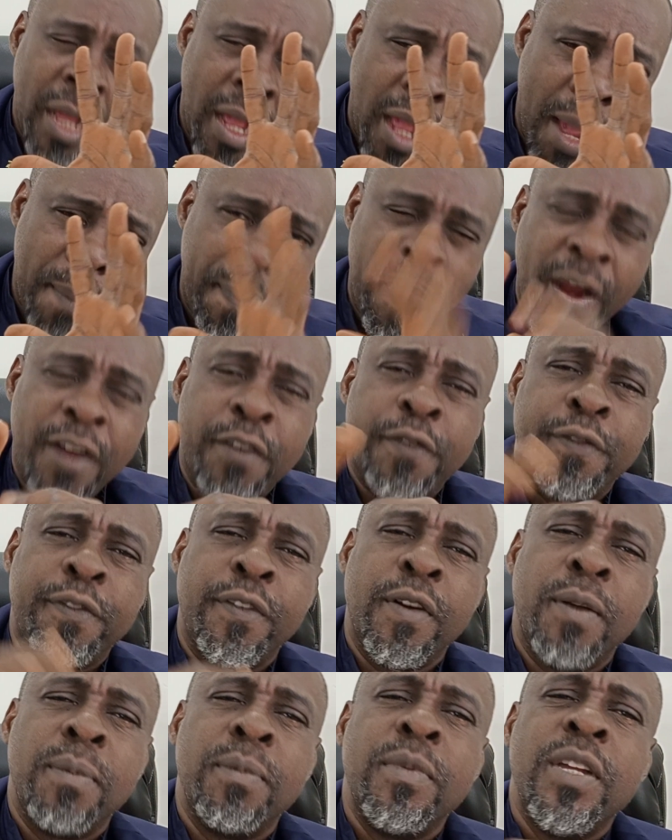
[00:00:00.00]
Apart
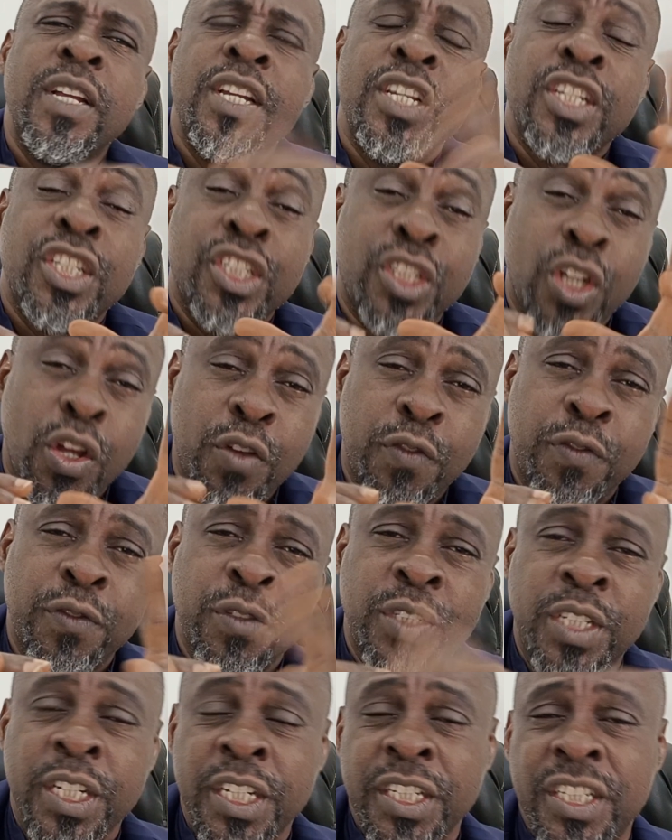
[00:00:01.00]
from stock
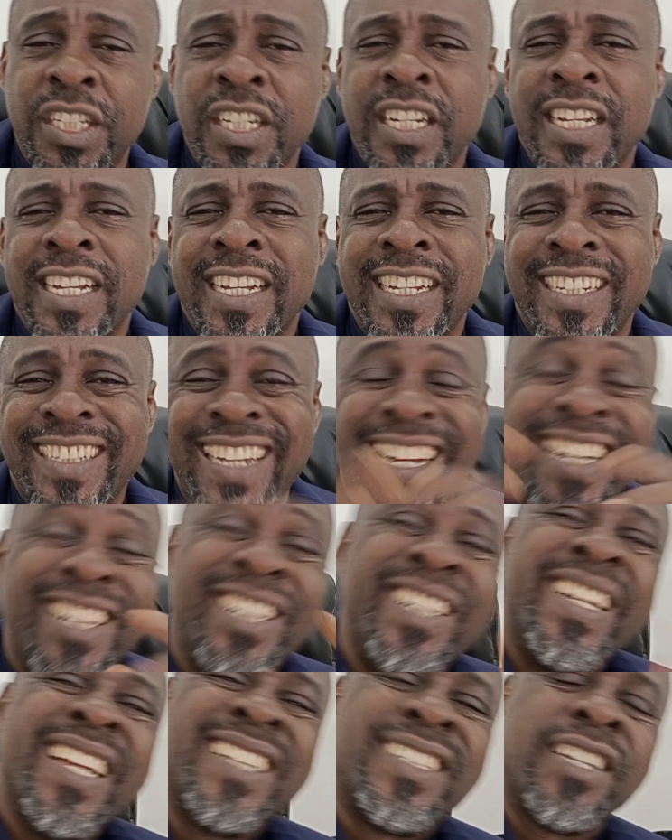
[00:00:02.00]
footage
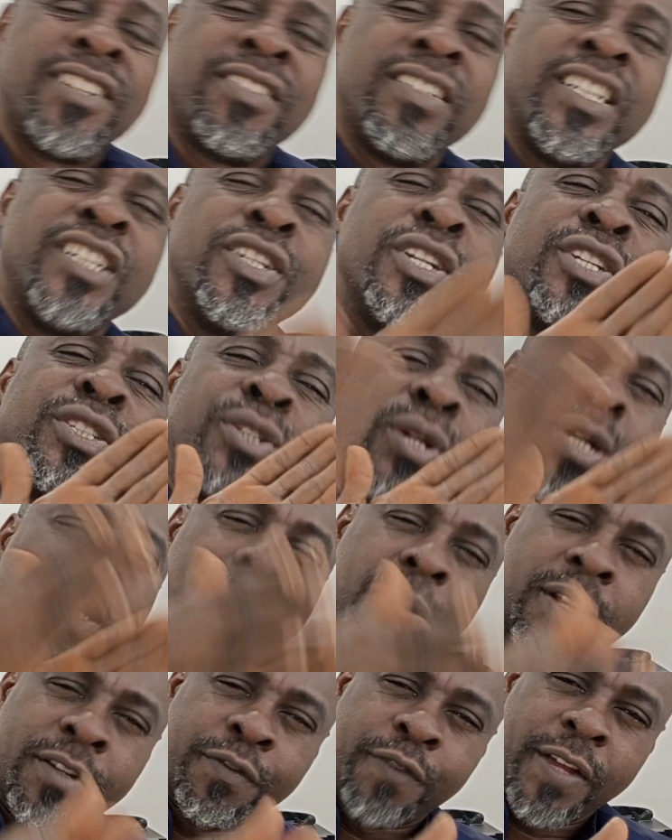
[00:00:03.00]
that necessarily don't talk
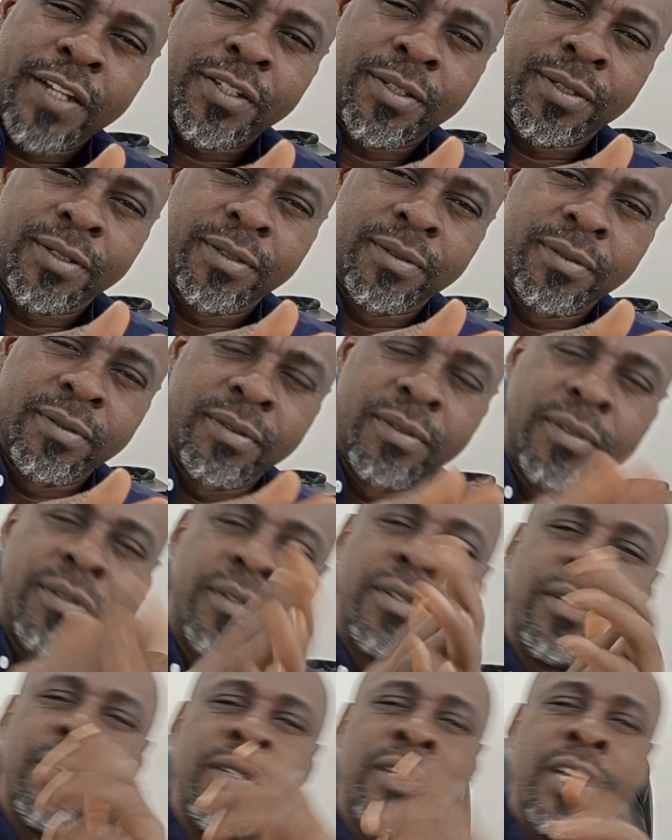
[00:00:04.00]
about fashion,
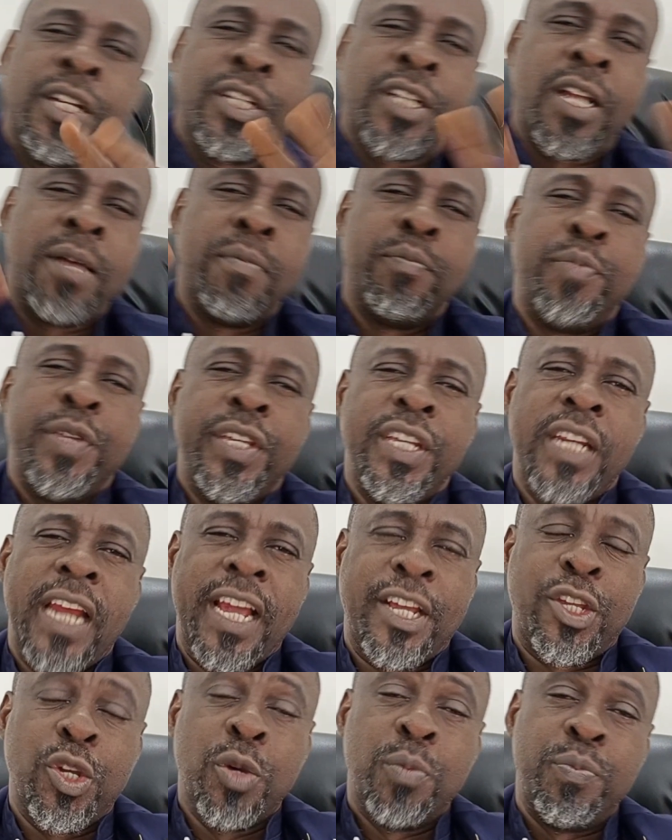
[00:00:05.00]
that can be
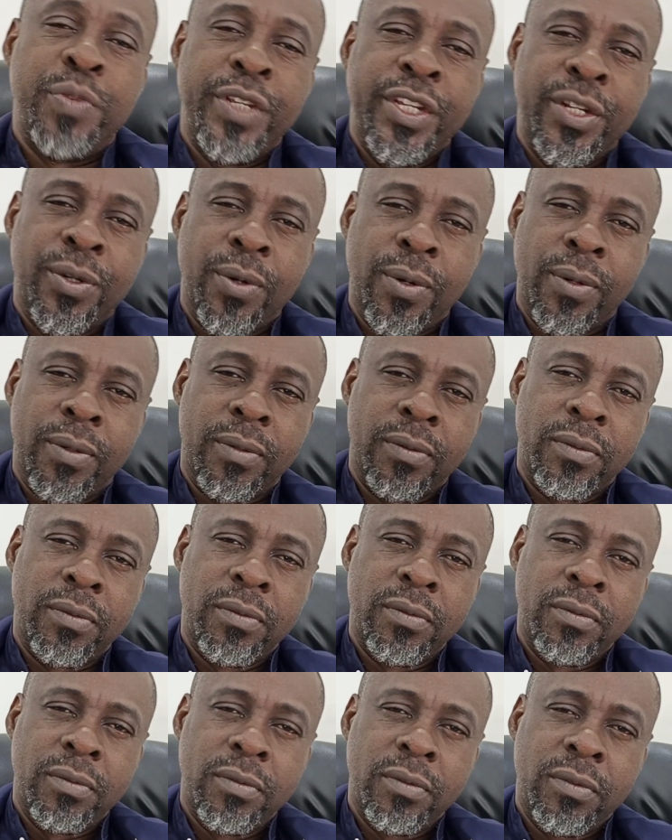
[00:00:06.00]
like your B-roll.
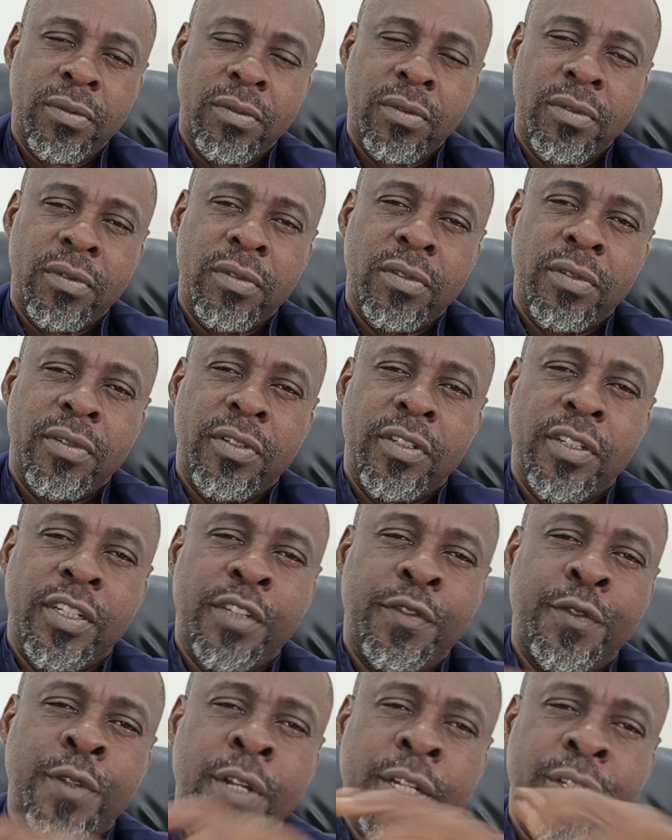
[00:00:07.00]

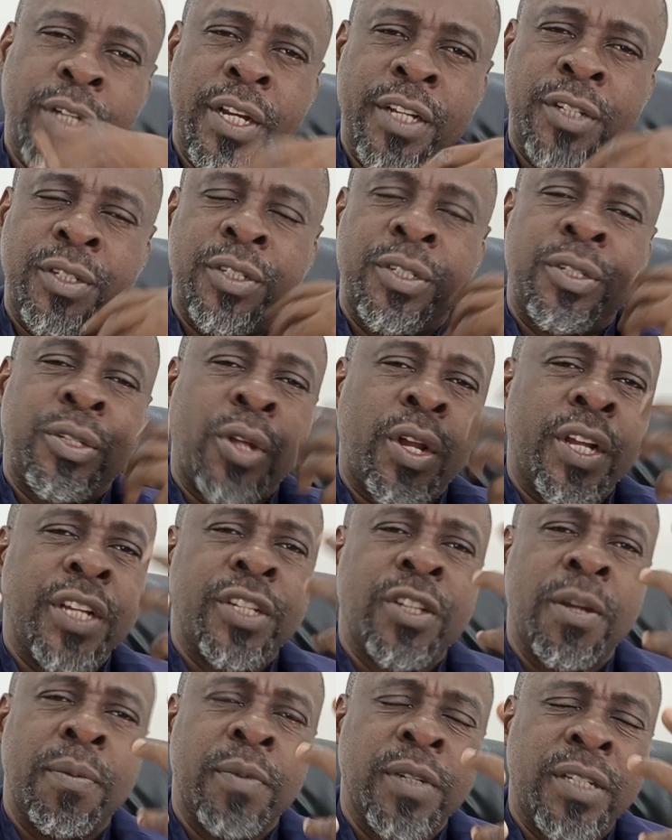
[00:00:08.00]
If you are saying
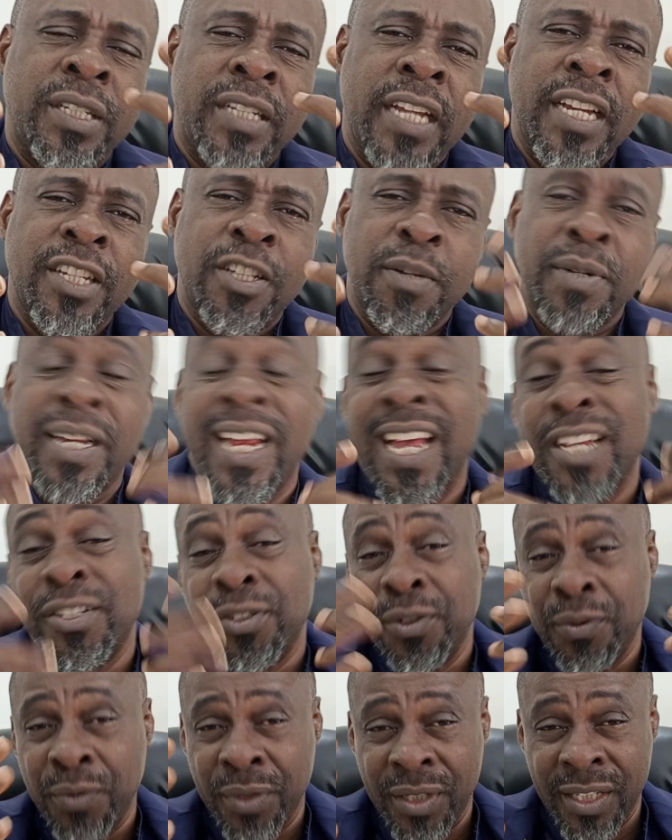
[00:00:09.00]
something that has
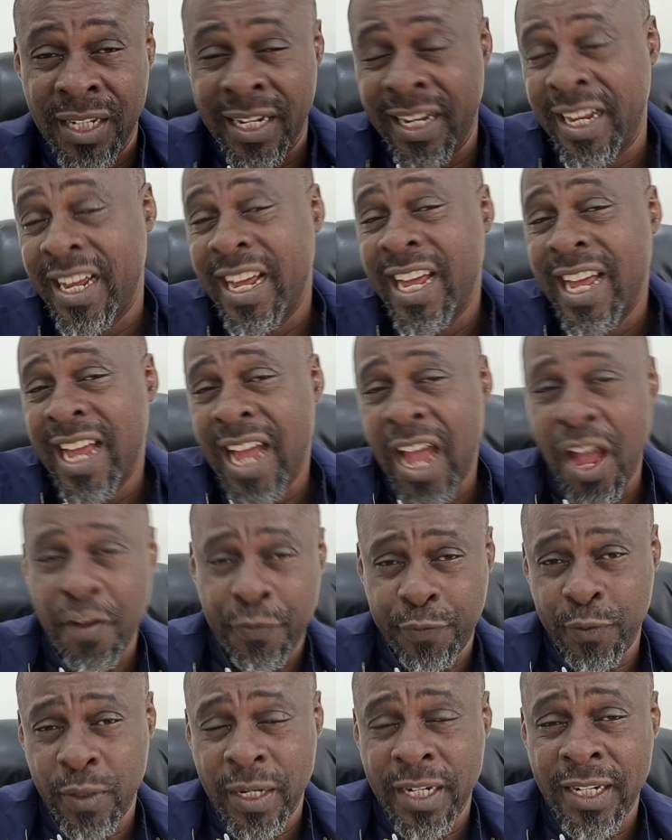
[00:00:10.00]
to do with the
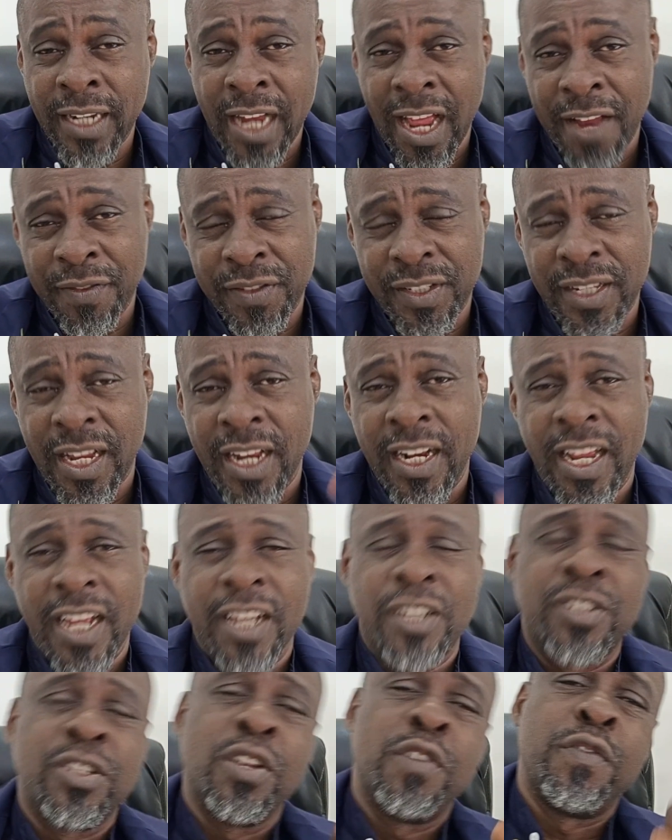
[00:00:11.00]
affluent lifestyle,
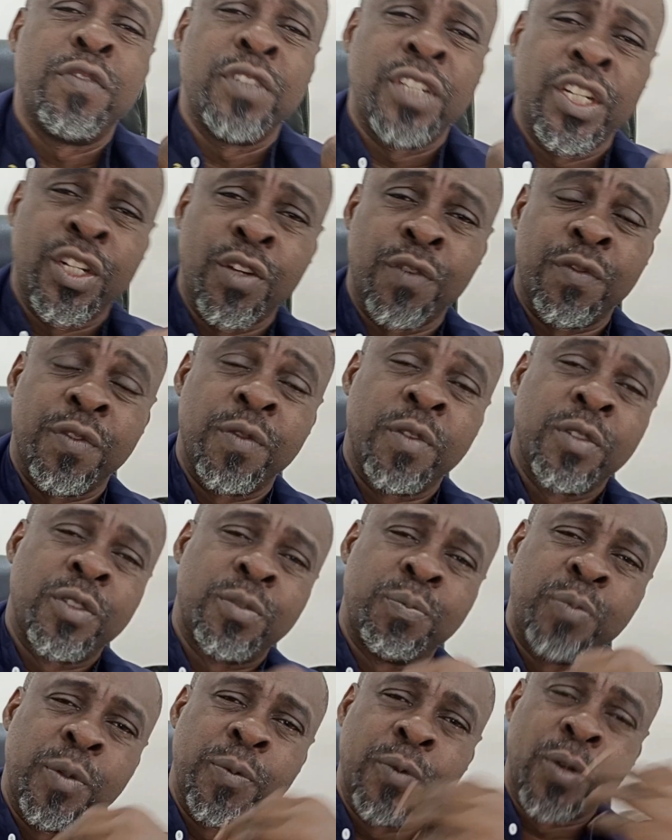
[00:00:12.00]
like stock footage of
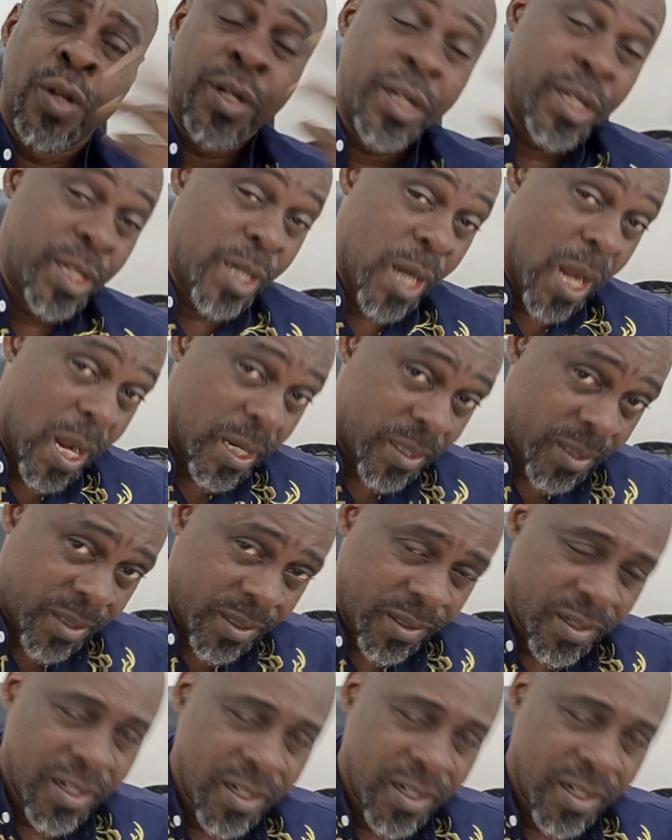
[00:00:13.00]
people on a yacht